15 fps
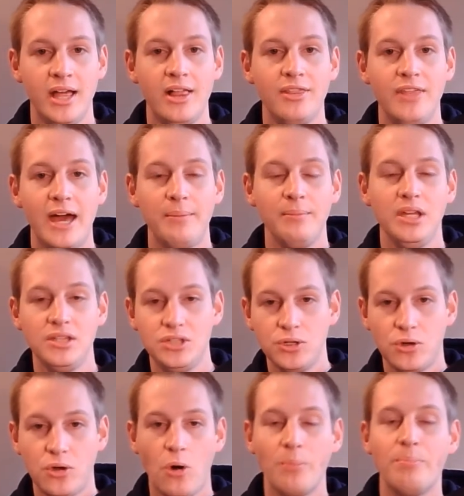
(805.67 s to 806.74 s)
that means you
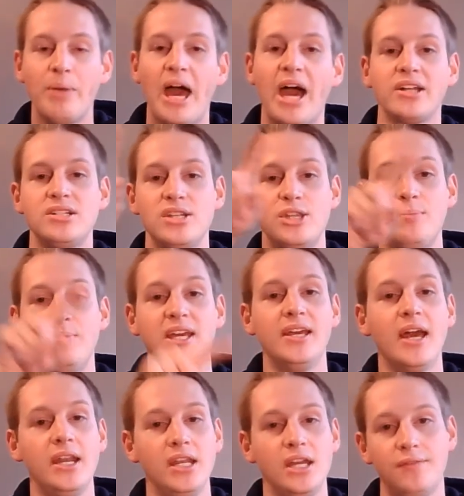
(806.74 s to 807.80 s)
go back to the
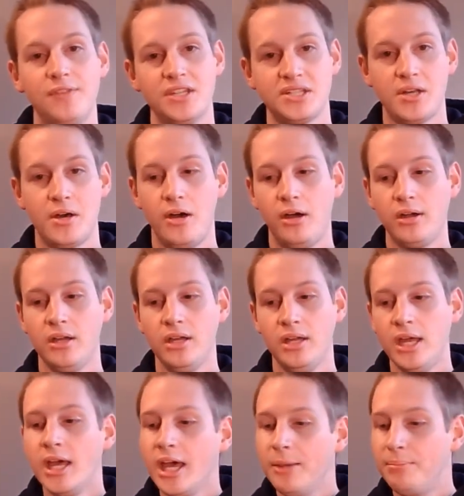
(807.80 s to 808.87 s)
beginning of the song
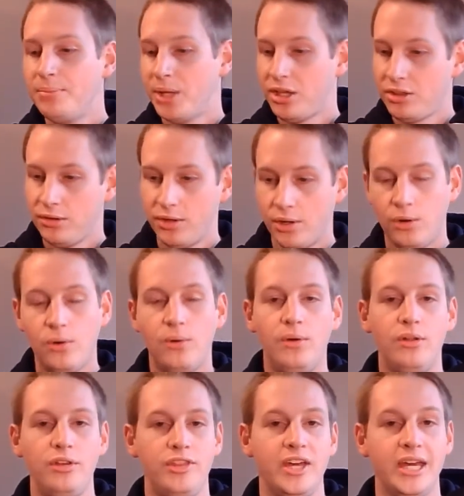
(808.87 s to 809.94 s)
and play through the
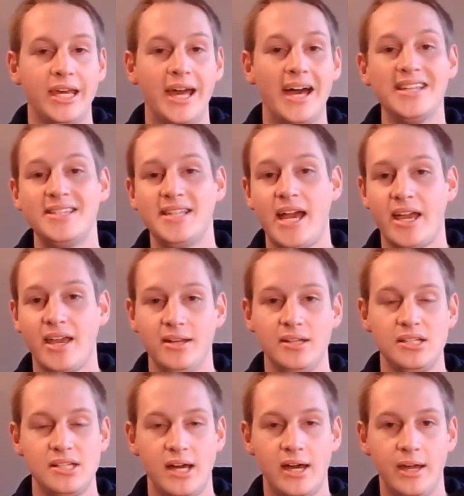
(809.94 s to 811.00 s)
whole thing a second
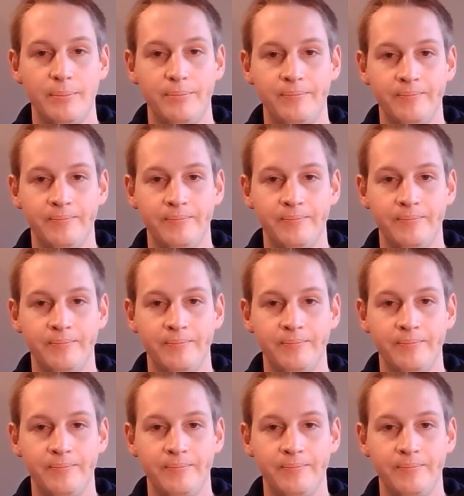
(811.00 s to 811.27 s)
time.